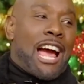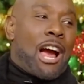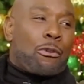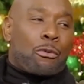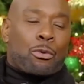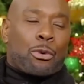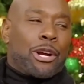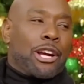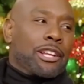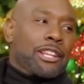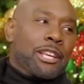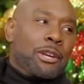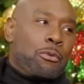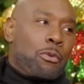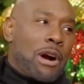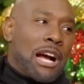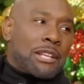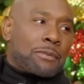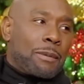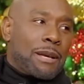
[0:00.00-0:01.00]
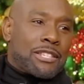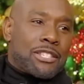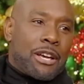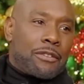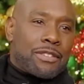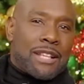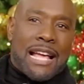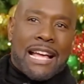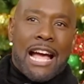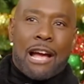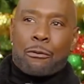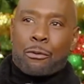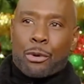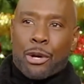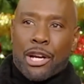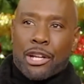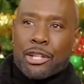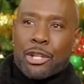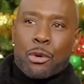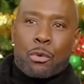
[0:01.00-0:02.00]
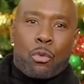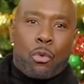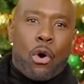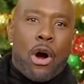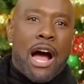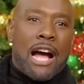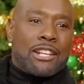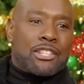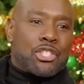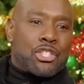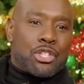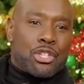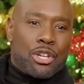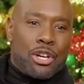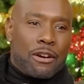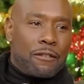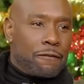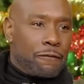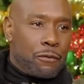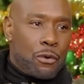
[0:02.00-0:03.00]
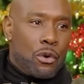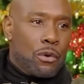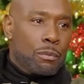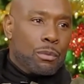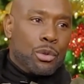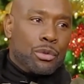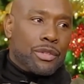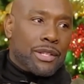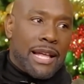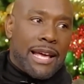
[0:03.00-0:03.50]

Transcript: I really watch myself. Like I rarely watch a full movie.